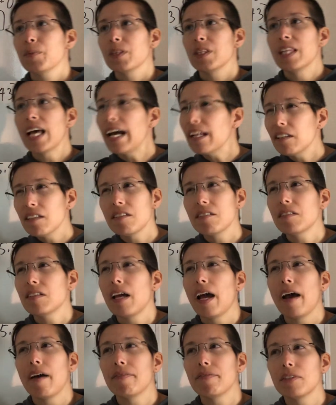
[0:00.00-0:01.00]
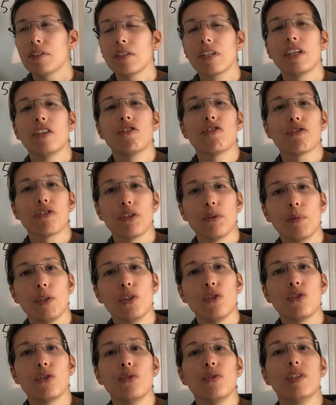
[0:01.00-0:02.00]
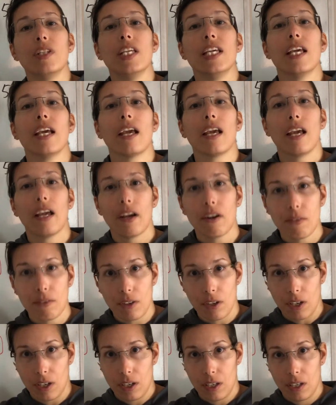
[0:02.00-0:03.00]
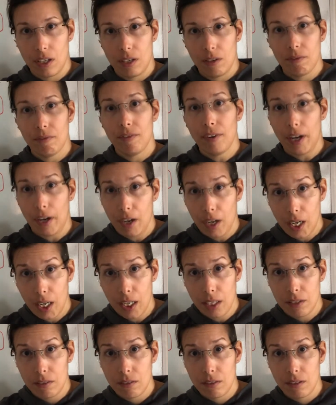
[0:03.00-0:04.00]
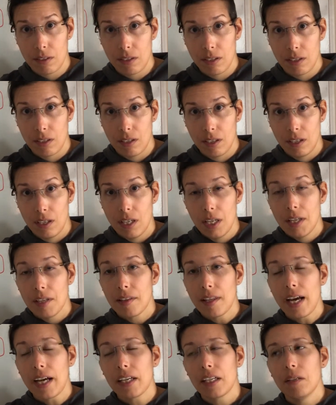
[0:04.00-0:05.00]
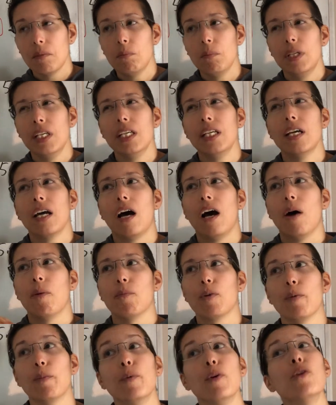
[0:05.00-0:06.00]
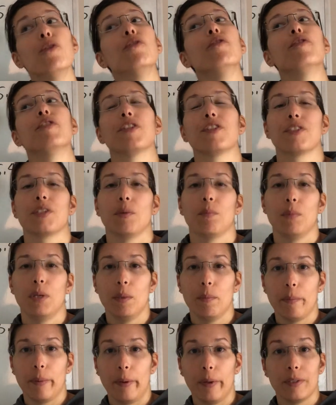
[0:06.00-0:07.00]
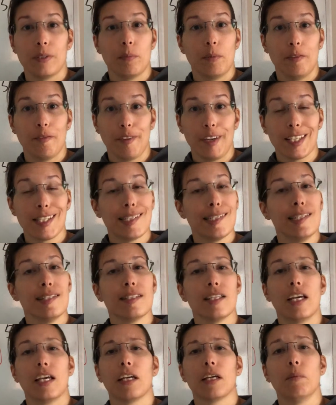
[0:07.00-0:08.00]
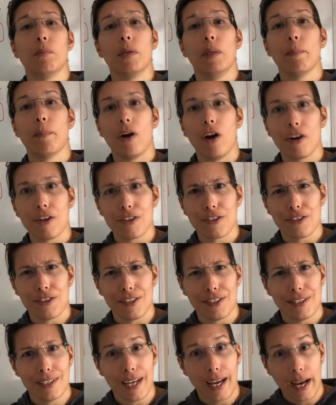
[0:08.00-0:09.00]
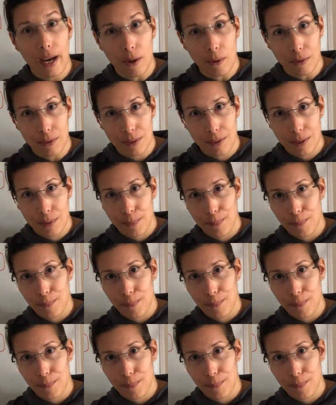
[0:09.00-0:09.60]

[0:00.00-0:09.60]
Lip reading: That doesn't have to contribute to the error variance. That can be removed, or some people, to be fancy, say it can be partialed out.